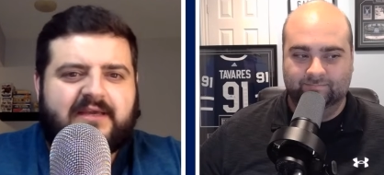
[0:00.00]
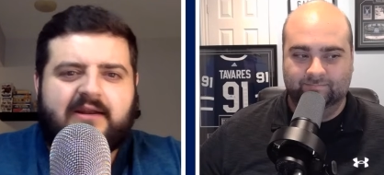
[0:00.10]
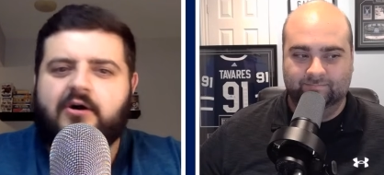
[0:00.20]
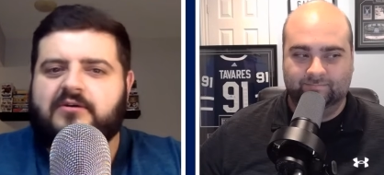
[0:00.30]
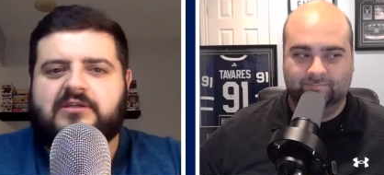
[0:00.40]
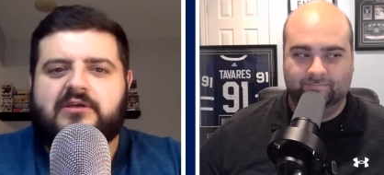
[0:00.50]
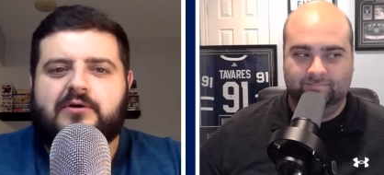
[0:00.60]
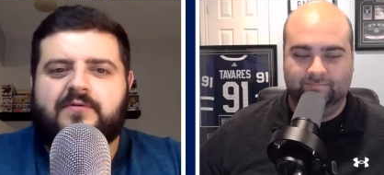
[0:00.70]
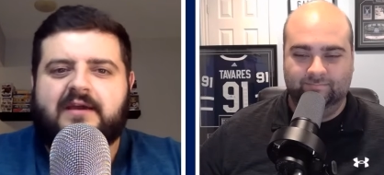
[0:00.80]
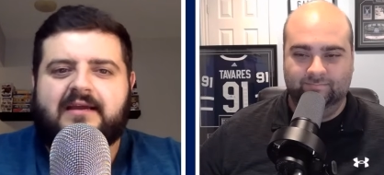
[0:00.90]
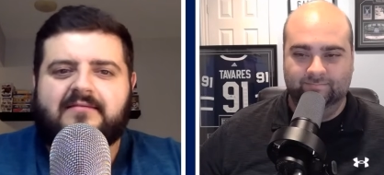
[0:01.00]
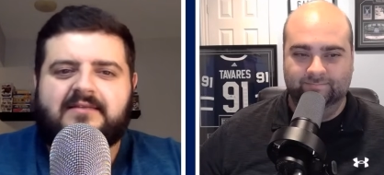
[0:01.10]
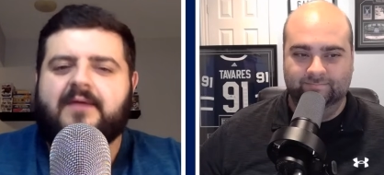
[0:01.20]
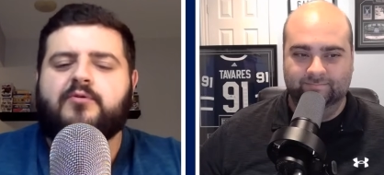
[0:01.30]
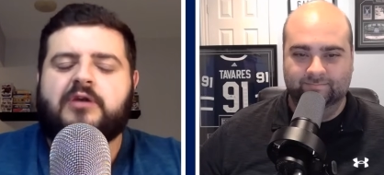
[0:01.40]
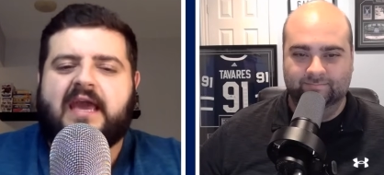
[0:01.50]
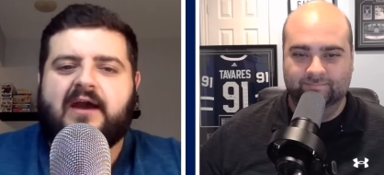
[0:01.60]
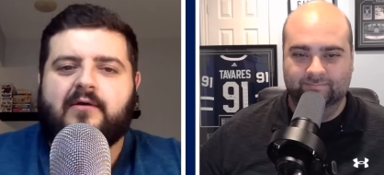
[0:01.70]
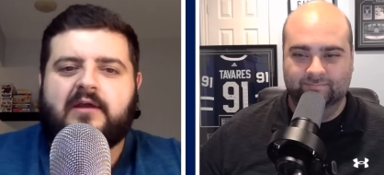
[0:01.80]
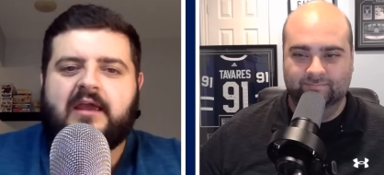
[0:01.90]
Speaker 1: but then also they double
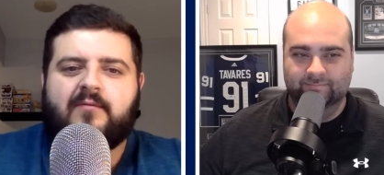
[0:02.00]
count